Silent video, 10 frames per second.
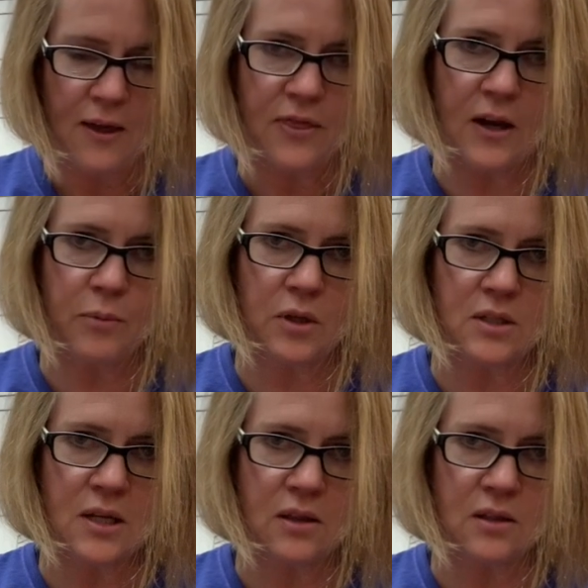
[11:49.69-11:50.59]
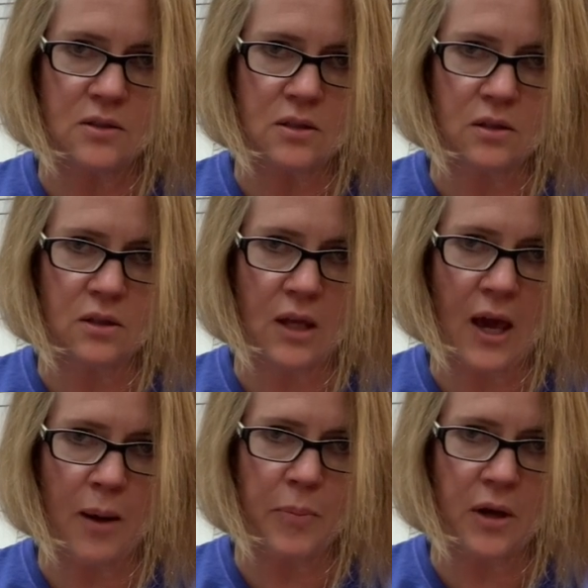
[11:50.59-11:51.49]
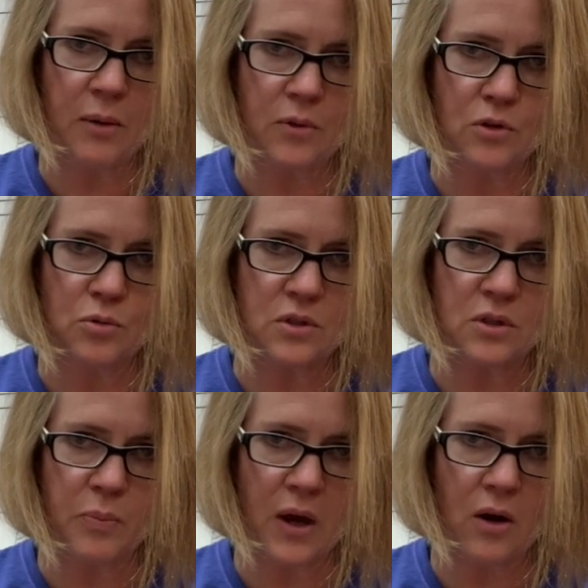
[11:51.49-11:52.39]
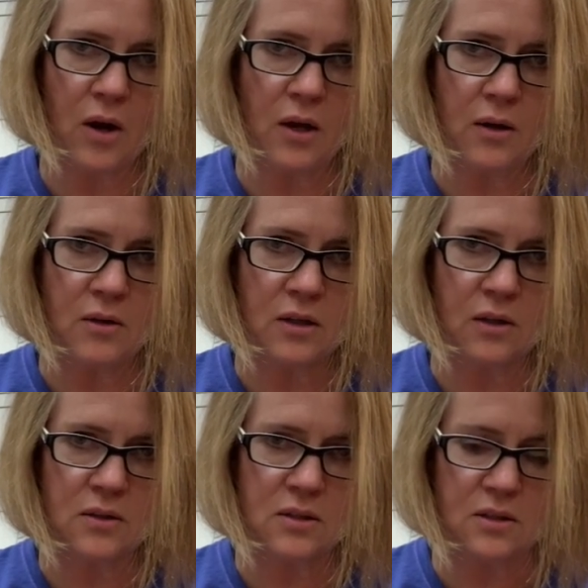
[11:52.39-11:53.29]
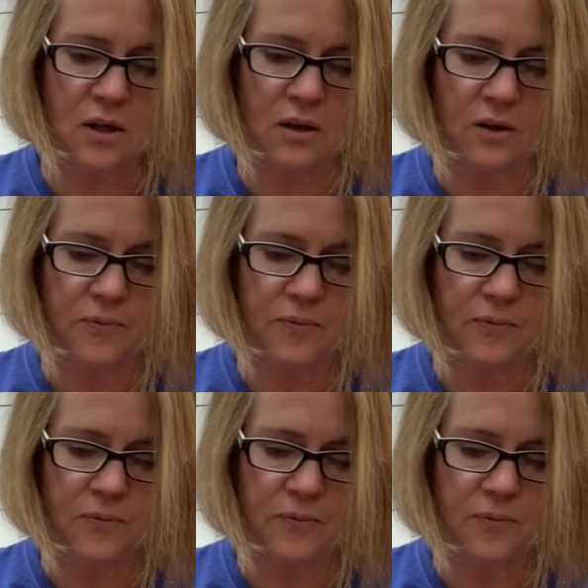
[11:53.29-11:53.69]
Then I'm going to take this little cap and I'm going to twist it back on until it's snug.